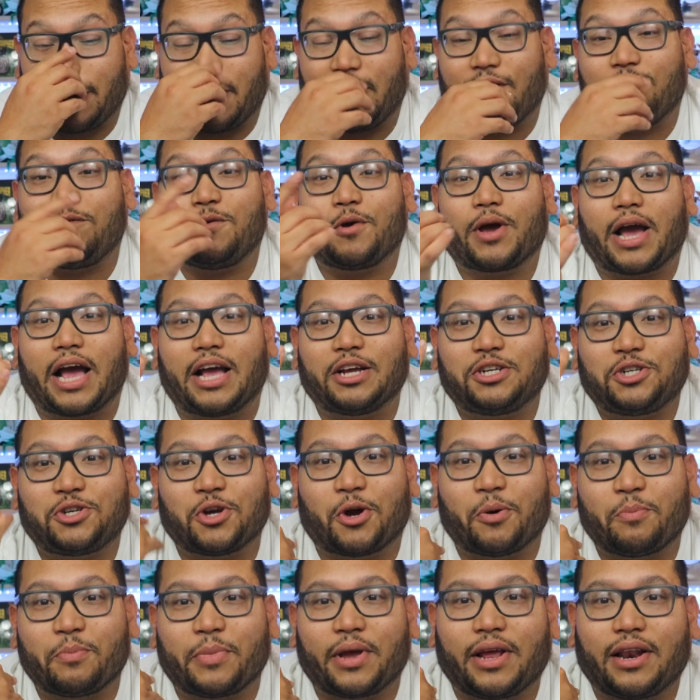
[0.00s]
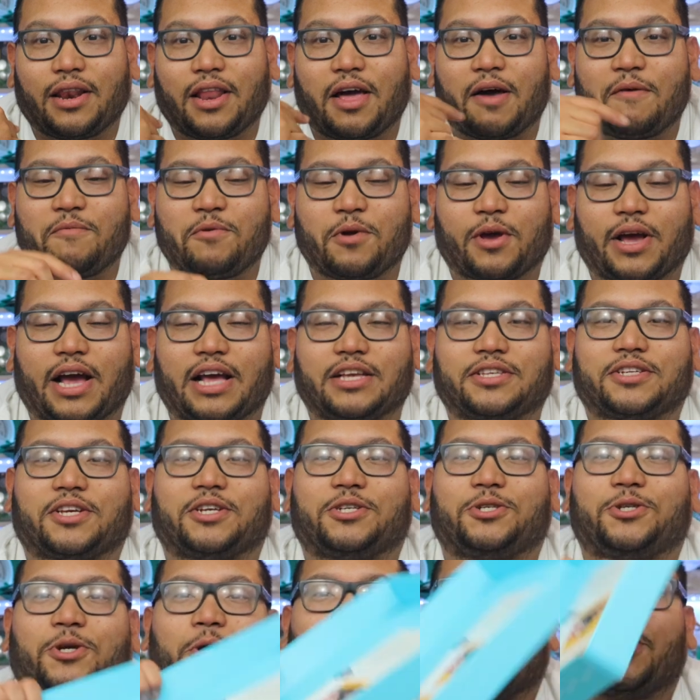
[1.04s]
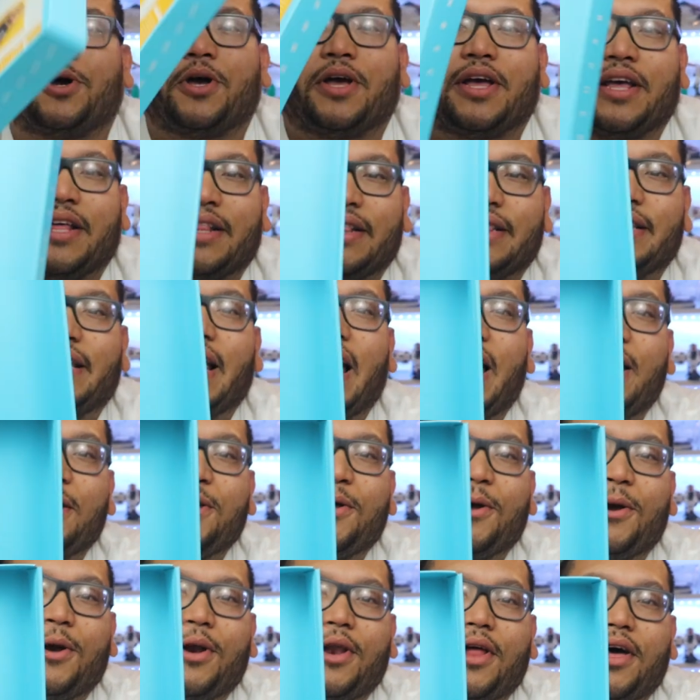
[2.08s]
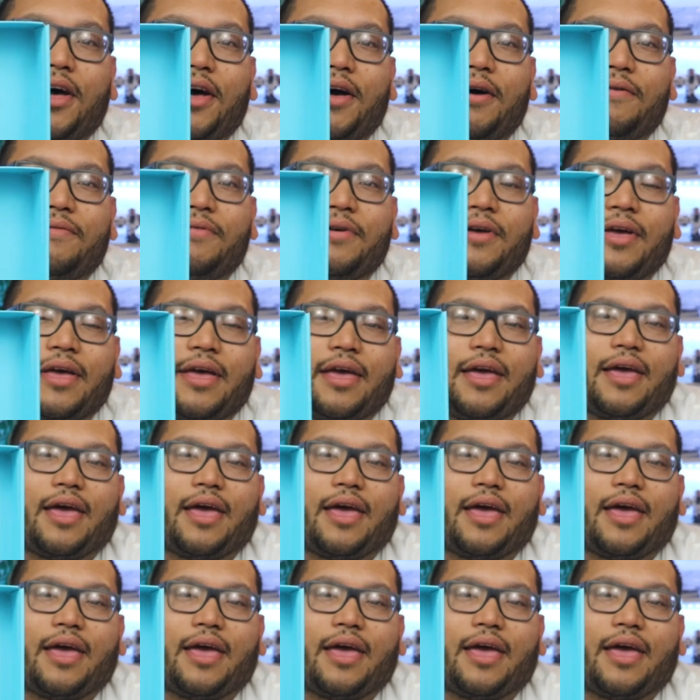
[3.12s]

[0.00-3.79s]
if you guys show me love, you guys can show Dario love.